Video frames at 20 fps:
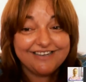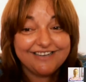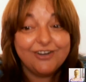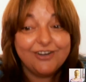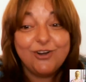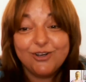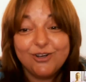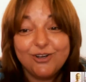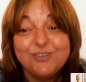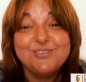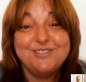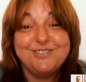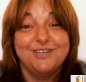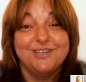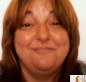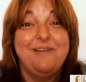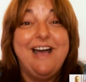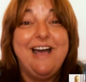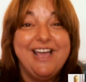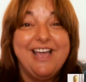also
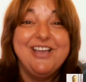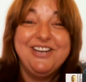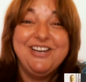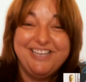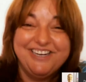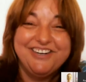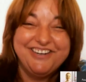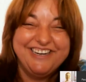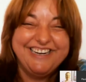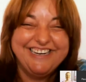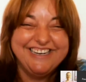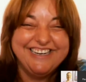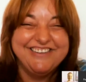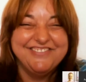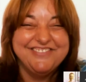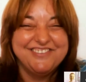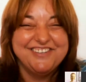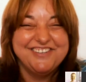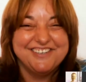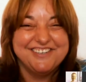pioneering,
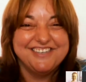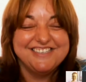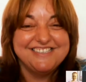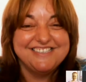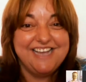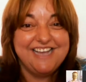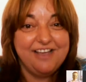of course.